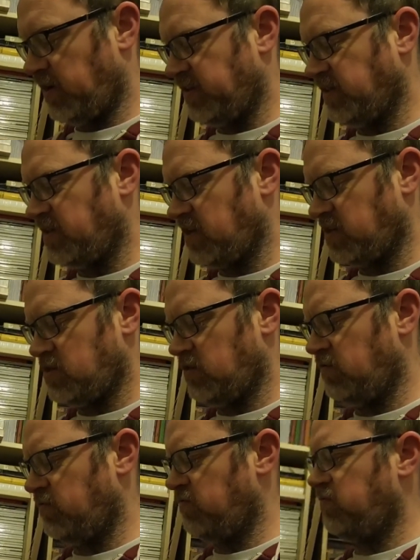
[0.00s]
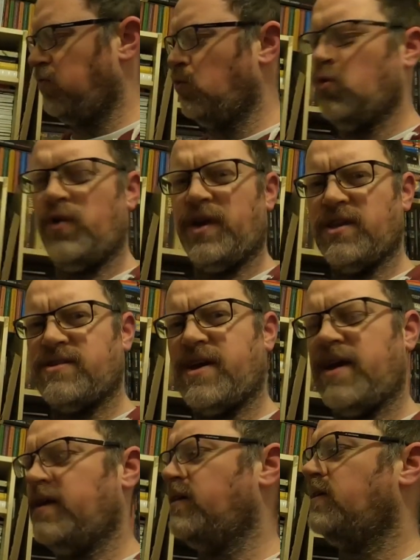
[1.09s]
I think there's actually 4 in the
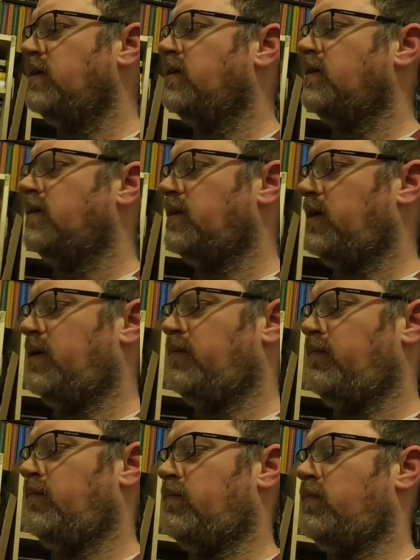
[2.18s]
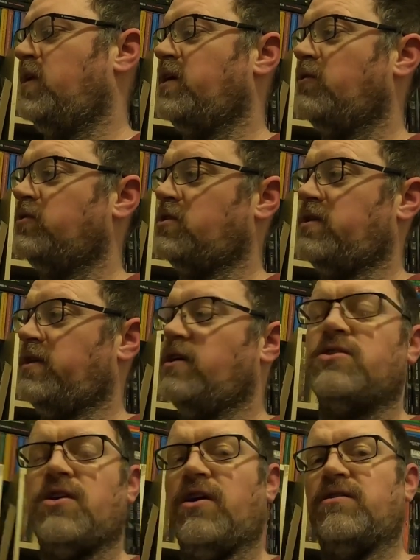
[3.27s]
set. But they're just
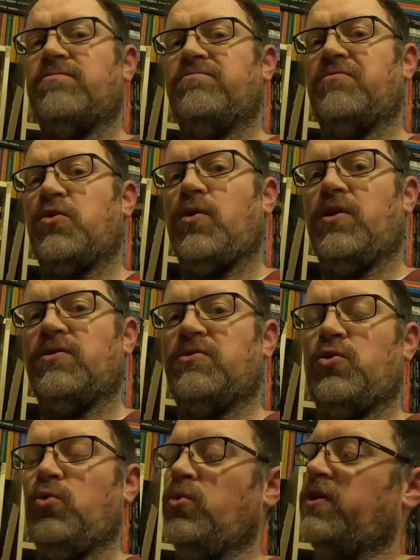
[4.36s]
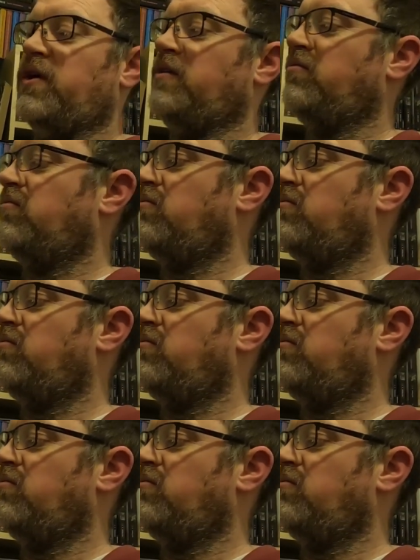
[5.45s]
like quite cool looking